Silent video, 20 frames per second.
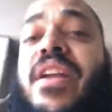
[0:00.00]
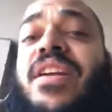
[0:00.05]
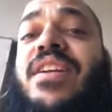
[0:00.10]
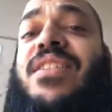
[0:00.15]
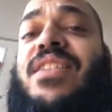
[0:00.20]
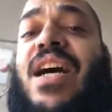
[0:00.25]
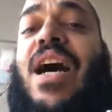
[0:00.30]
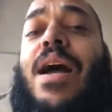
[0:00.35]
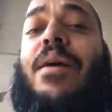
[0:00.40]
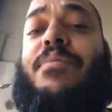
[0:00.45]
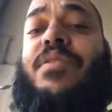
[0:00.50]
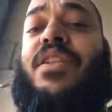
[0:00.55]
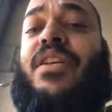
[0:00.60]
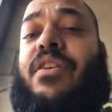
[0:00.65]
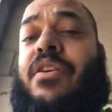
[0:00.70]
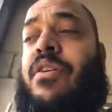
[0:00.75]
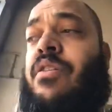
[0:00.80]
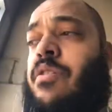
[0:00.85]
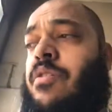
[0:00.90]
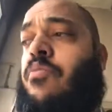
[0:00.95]
time to
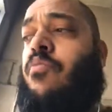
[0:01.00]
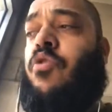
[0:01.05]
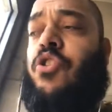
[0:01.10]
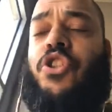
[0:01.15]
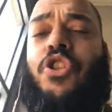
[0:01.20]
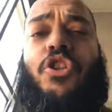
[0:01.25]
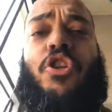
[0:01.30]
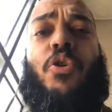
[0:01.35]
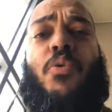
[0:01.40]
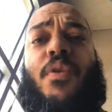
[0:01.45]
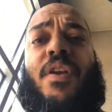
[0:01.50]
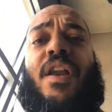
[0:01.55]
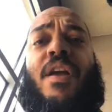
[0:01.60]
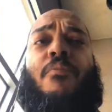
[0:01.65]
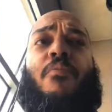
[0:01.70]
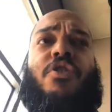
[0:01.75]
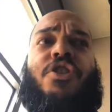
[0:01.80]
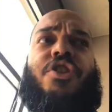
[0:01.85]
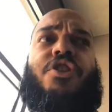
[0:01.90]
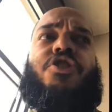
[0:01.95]
what you're doing and
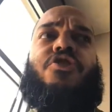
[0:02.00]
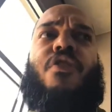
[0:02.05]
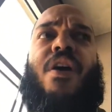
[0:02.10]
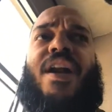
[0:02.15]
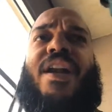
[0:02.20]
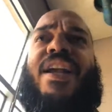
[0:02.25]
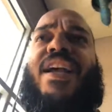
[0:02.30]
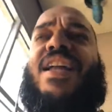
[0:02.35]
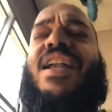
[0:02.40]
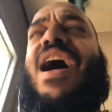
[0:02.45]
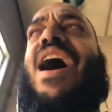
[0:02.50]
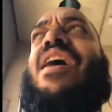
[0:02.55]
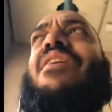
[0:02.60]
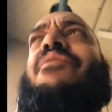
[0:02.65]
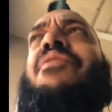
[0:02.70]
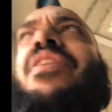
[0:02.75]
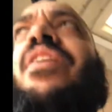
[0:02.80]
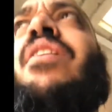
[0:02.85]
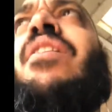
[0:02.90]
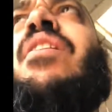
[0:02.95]
what you're trying to get out of it.
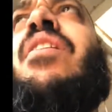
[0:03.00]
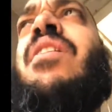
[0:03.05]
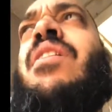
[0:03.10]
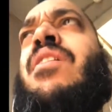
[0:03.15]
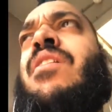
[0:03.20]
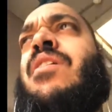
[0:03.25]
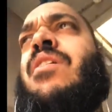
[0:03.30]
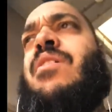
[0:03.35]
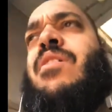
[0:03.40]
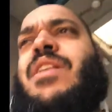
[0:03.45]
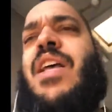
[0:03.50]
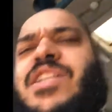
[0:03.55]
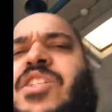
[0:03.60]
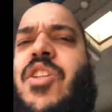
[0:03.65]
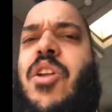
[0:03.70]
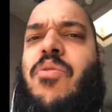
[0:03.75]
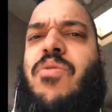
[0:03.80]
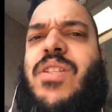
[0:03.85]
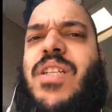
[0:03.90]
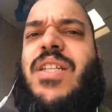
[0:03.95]
That's
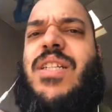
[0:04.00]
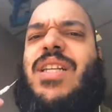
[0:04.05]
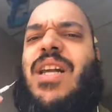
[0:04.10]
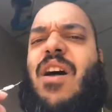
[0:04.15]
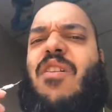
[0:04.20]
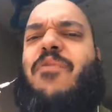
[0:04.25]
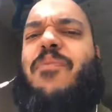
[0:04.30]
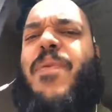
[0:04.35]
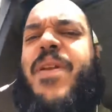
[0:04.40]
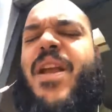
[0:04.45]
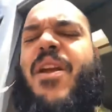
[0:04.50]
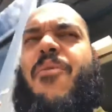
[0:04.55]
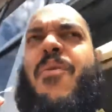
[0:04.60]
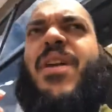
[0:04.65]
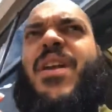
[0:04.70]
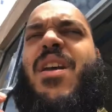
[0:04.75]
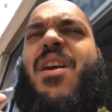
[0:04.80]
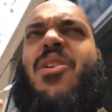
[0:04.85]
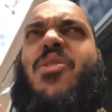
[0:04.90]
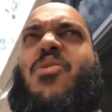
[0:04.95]
note to self, but here we
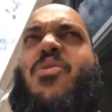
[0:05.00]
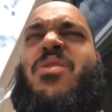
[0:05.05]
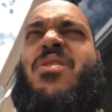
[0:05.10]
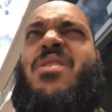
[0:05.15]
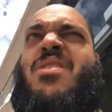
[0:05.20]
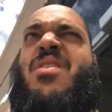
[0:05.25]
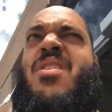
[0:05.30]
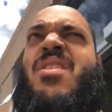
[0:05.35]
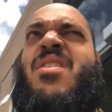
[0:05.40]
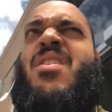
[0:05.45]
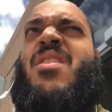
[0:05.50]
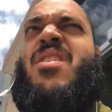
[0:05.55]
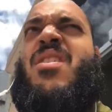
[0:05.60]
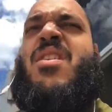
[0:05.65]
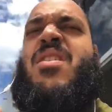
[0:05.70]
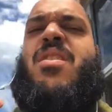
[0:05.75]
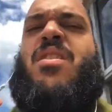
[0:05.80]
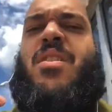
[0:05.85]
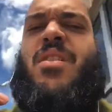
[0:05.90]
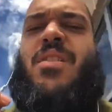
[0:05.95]
go.
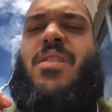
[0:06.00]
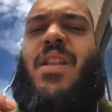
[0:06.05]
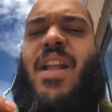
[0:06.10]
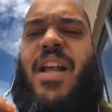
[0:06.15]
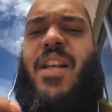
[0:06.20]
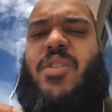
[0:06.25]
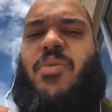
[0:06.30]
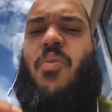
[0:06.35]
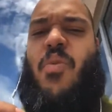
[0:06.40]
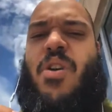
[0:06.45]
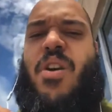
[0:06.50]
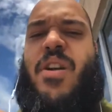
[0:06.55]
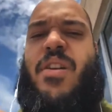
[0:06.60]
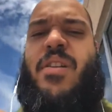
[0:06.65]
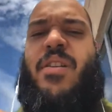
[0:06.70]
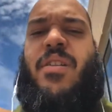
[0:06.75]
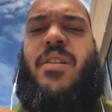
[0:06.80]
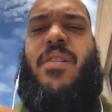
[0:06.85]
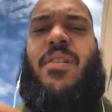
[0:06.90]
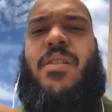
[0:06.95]
Next one.
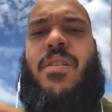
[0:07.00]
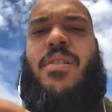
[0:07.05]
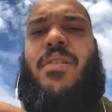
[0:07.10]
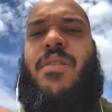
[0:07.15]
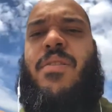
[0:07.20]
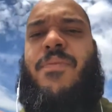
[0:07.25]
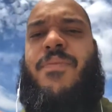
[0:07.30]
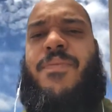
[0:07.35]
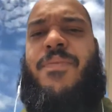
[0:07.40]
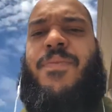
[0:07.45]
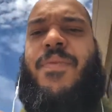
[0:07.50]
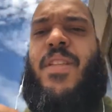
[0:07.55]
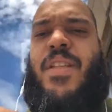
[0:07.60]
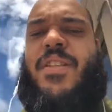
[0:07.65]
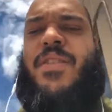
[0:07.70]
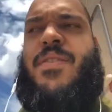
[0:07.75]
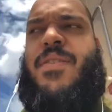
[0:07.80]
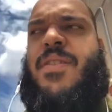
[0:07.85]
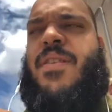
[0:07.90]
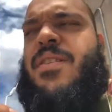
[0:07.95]

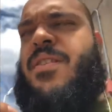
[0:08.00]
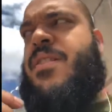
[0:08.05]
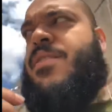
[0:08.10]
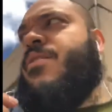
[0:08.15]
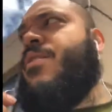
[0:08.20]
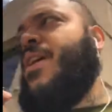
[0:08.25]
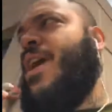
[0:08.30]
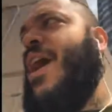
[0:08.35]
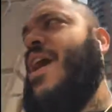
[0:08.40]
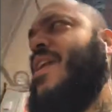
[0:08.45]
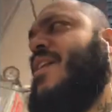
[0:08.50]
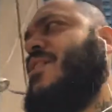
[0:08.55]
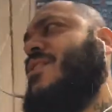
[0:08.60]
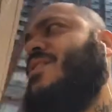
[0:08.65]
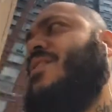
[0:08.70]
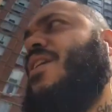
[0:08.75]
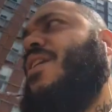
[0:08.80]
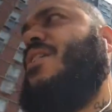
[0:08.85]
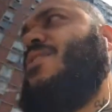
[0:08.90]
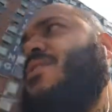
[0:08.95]
This kind of
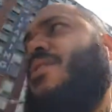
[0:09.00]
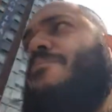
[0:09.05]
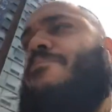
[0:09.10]
sucks and